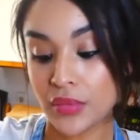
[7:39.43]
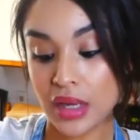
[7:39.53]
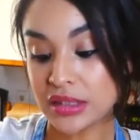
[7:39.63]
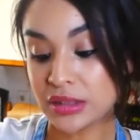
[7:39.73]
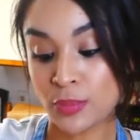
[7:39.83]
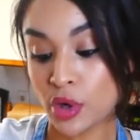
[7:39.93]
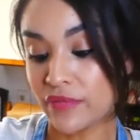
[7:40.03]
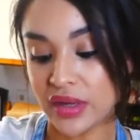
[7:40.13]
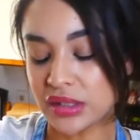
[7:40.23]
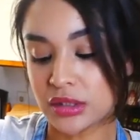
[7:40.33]
It's
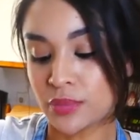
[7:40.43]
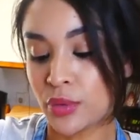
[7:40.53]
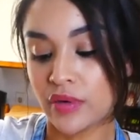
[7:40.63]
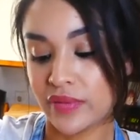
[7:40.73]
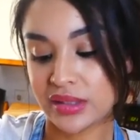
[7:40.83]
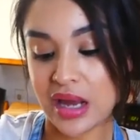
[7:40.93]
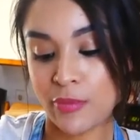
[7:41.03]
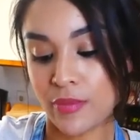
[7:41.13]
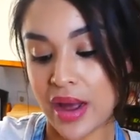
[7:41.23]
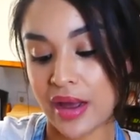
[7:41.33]
perfect. It's a perfect
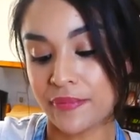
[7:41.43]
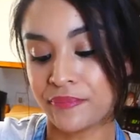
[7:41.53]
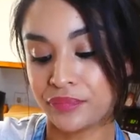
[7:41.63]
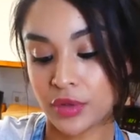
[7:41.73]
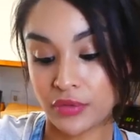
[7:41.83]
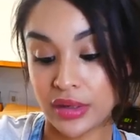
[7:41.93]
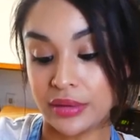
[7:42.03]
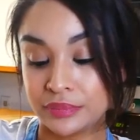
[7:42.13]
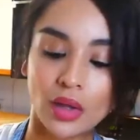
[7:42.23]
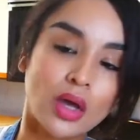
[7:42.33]
apple pie, really.
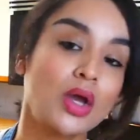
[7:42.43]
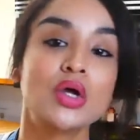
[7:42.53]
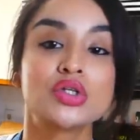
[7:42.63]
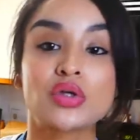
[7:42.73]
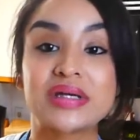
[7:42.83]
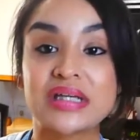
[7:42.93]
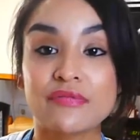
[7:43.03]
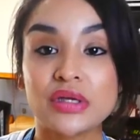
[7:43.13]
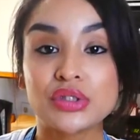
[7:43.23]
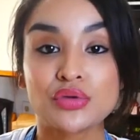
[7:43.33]
So I
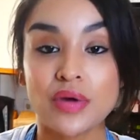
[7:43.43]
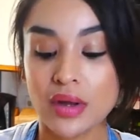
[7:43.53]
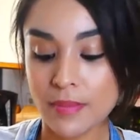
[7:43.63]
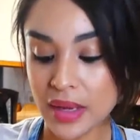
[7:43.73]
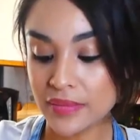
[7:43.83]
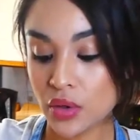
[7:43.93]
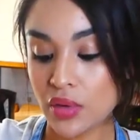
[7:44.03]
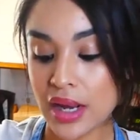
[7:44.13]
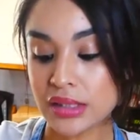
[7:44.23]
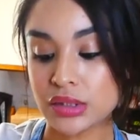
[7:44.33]
definitely do recommend that you
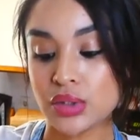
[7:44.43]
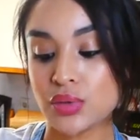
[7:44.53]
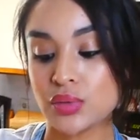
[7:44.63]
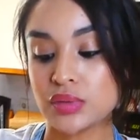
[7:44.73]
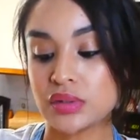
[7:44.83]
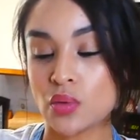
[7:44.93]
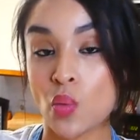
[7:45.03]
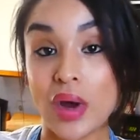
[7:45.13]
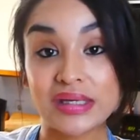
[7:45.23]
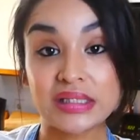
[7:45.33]
guys use
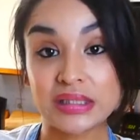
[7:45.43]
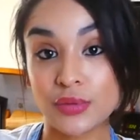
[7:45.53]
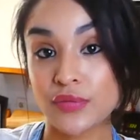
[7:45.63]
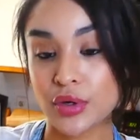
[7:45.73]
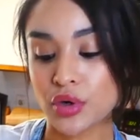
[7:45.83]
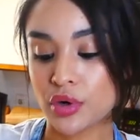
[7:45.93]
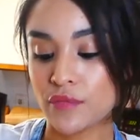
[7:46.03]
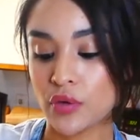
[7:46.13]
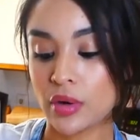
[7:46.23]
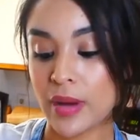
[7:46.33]
white distilled vinegar
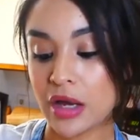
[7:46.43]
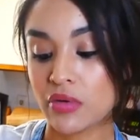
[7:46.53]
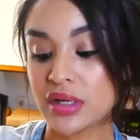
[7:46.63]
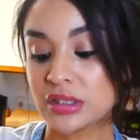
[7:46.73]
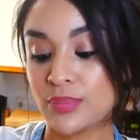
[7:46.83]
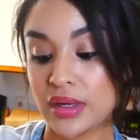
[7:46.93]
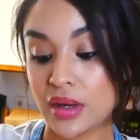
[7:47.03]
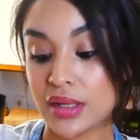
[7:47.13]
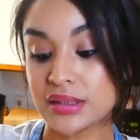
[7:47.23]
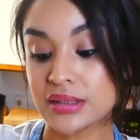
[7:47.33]
for your pie crust
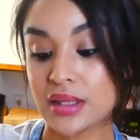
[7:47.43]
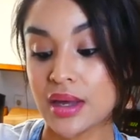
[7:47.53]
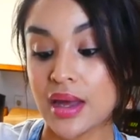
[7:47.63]
because